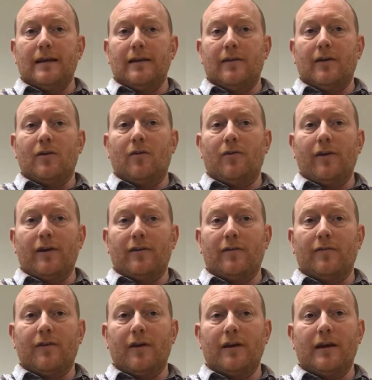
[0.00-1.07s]
in the
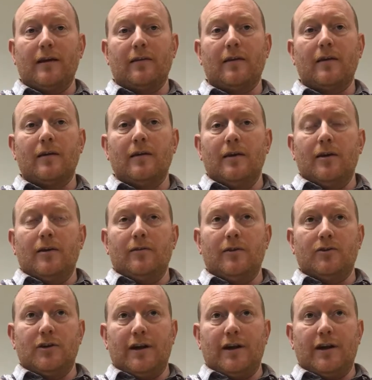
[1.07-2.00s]
context of studying the